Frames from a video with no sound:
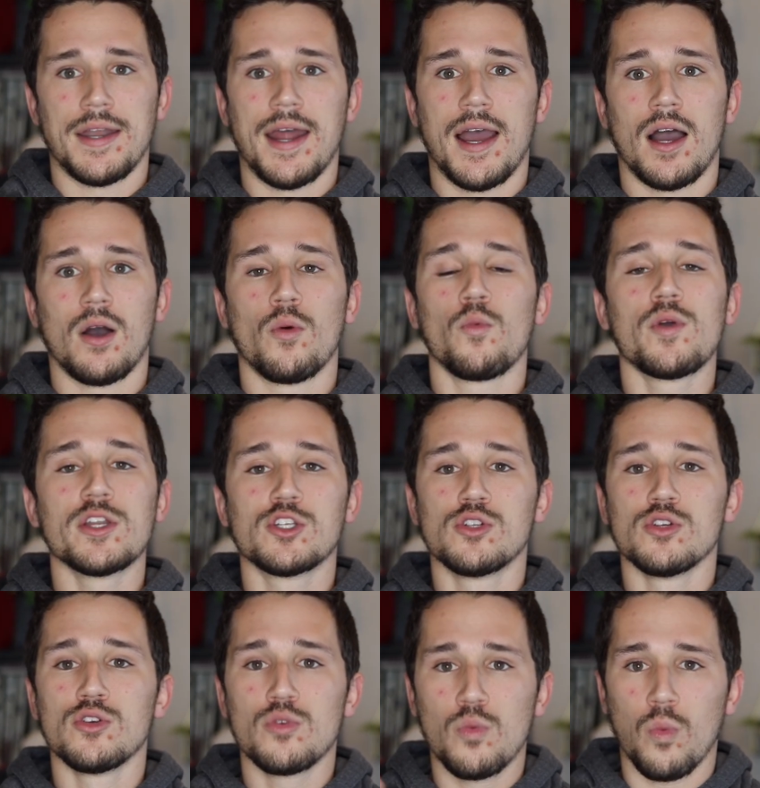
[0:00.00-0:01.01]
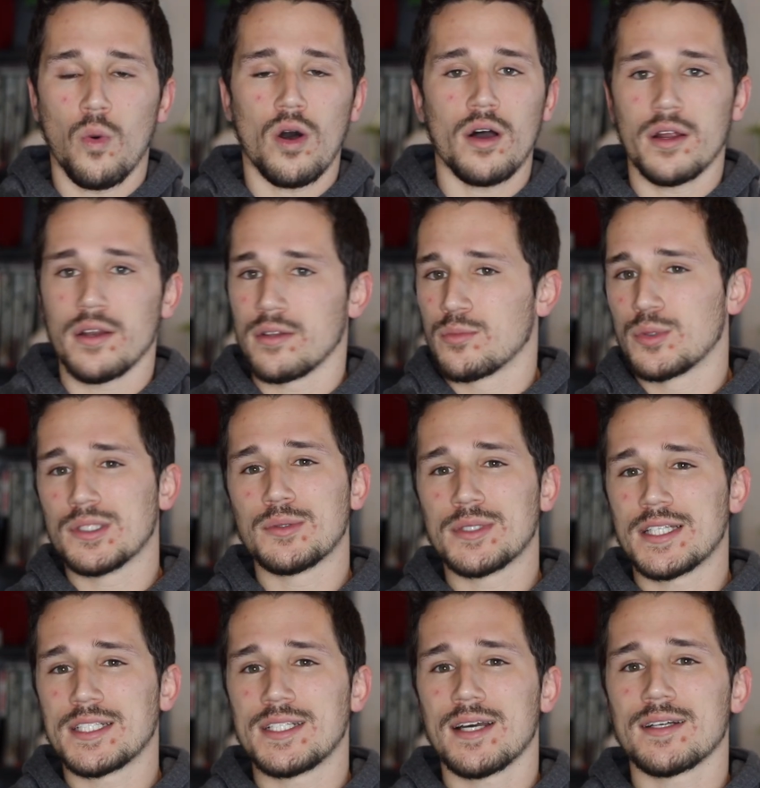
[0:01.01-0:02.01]
Now, we do want,
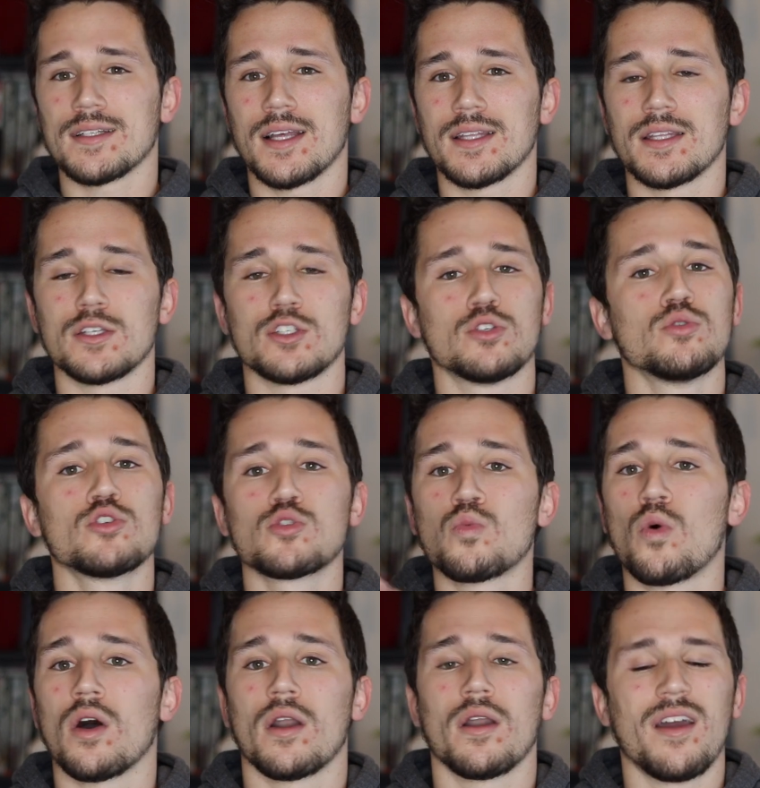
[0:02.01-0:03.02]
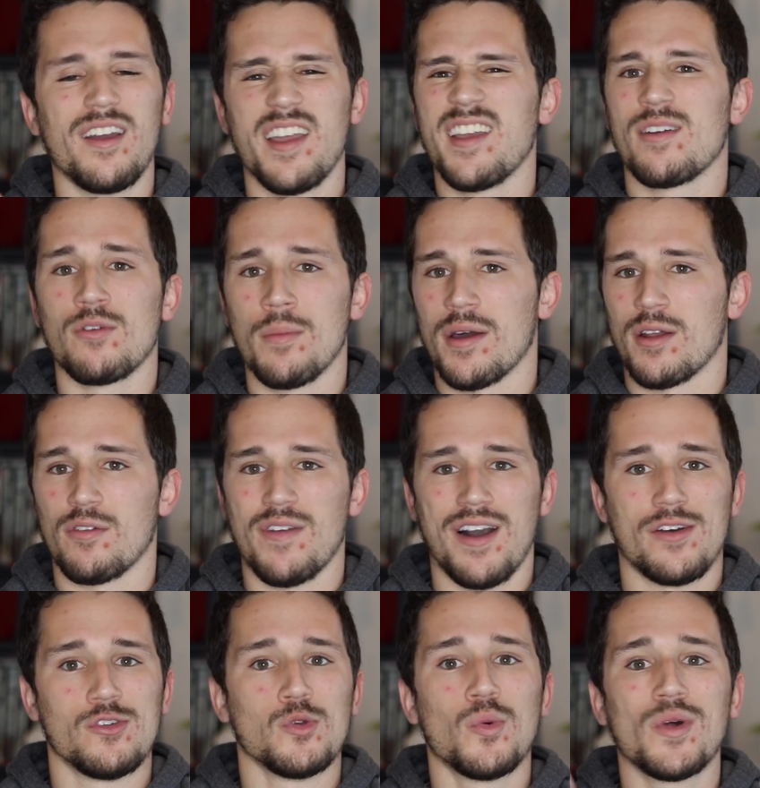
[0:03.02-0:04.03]
with a deck like this, you just want incremental
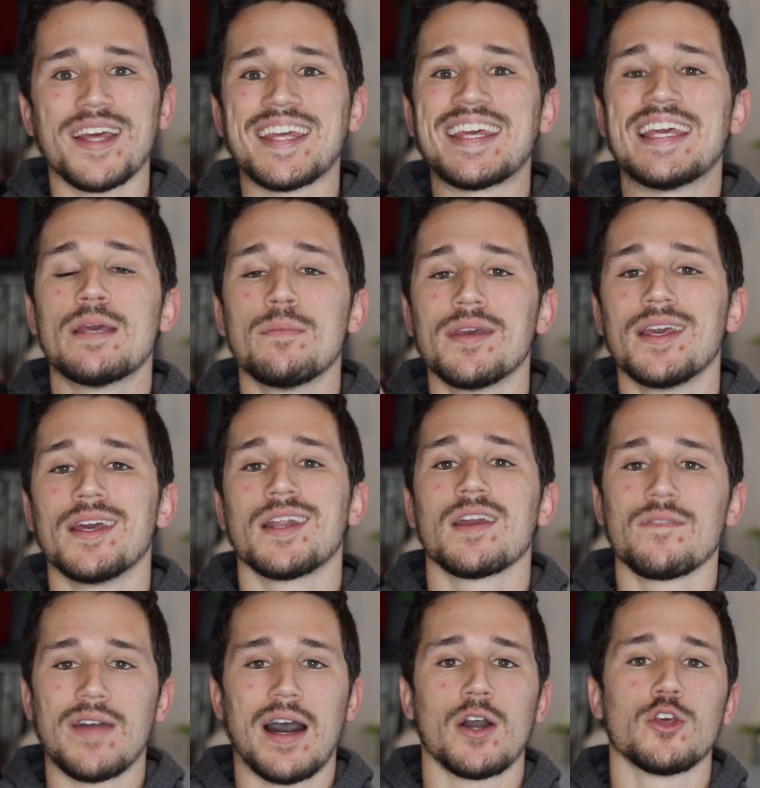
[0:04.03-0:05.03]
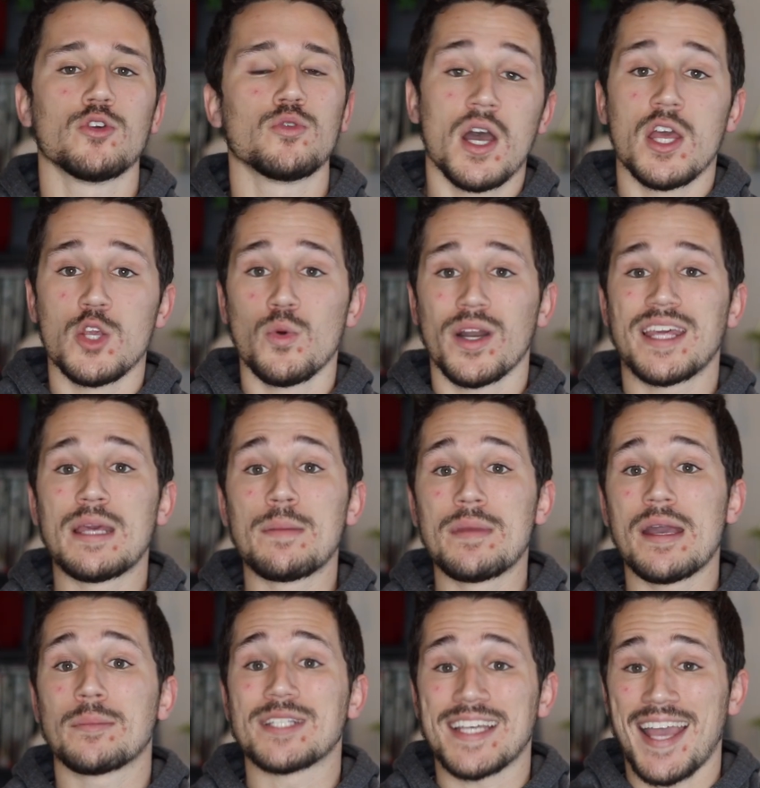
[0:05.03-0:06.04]
value. You want to keep getting value. You want to keep
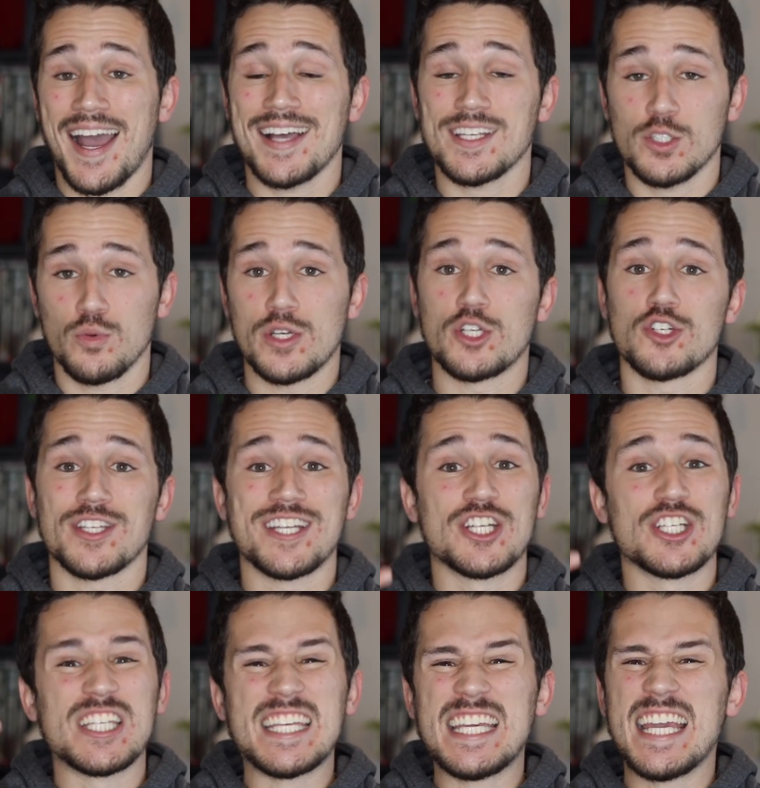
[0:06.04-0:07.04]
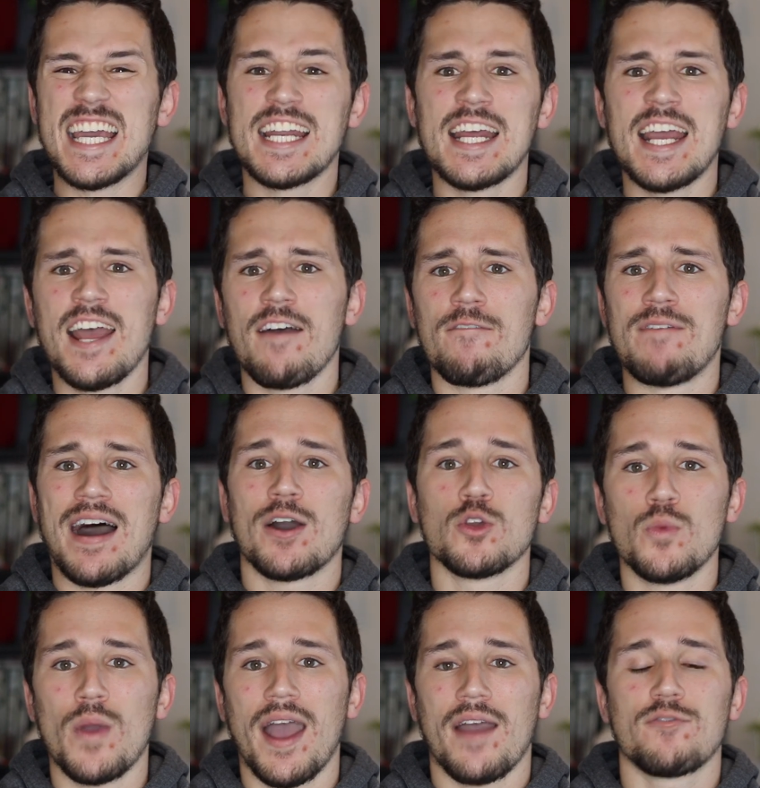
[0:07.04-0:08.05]
being able to cast creatures and just get
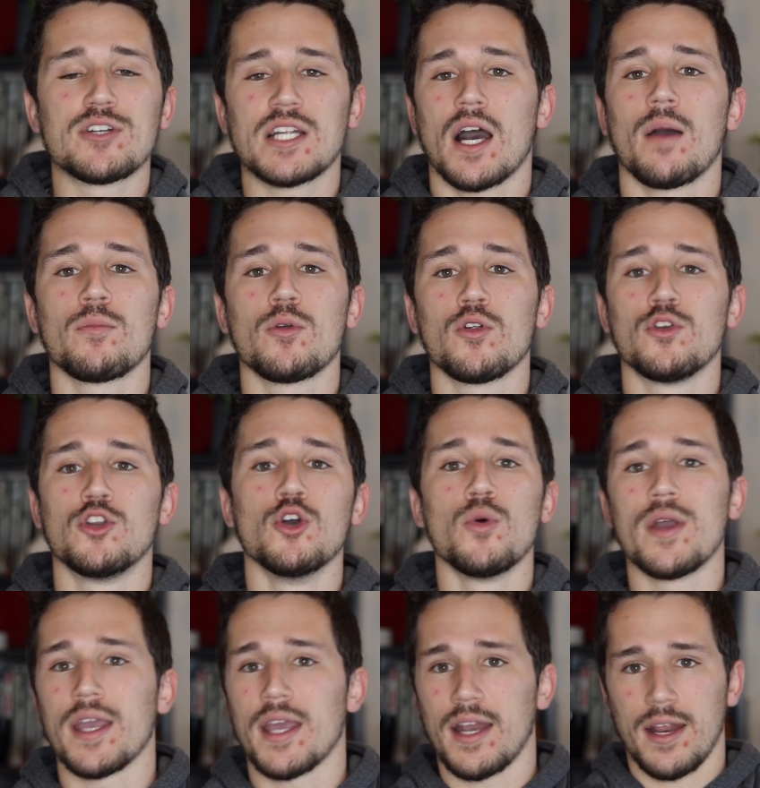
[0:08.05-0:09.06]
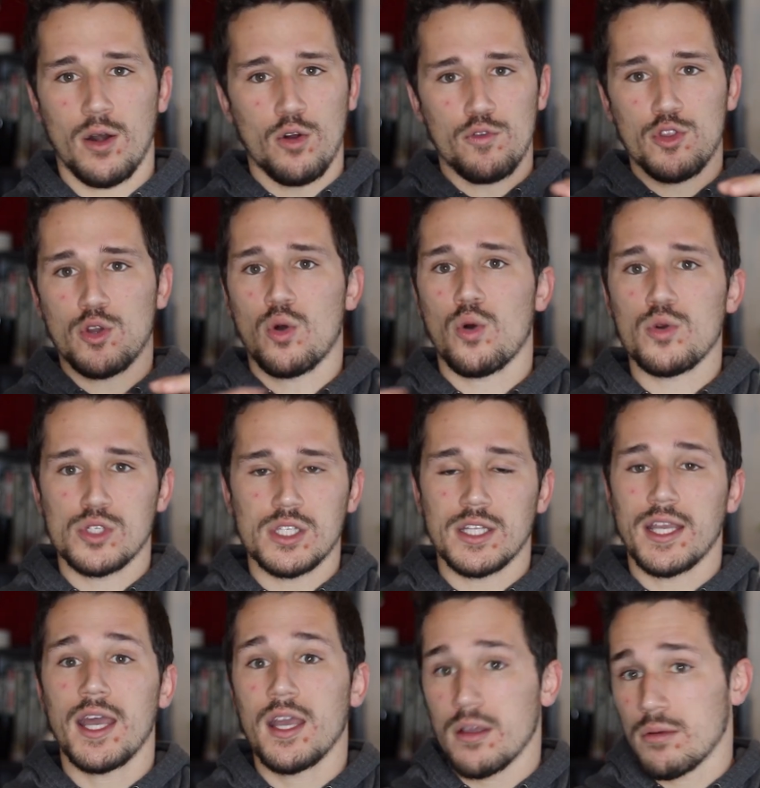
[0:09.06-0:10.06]
value every time you're doing it. And over the course of
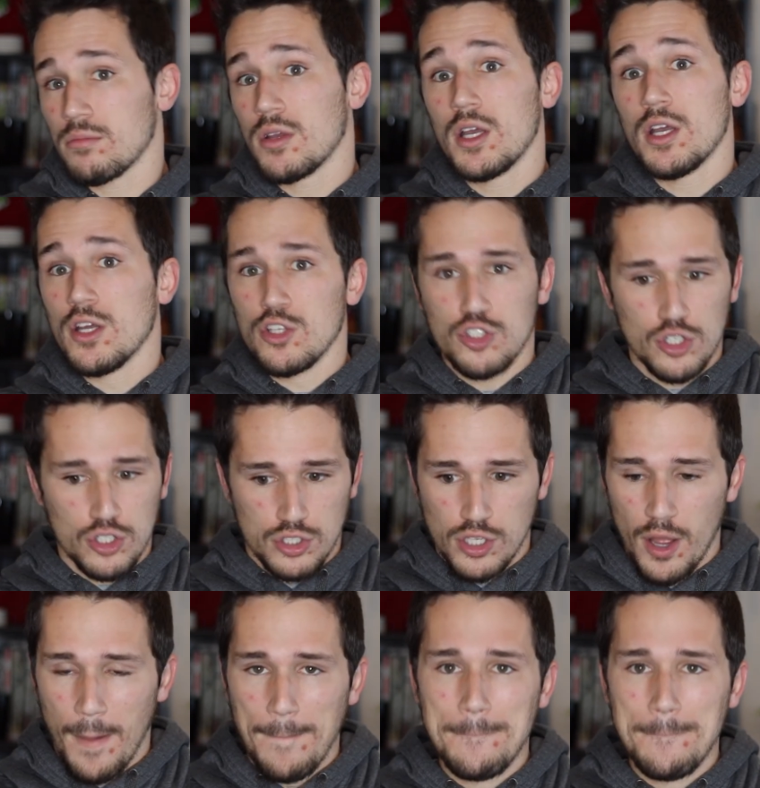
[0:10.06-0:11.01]
the game, just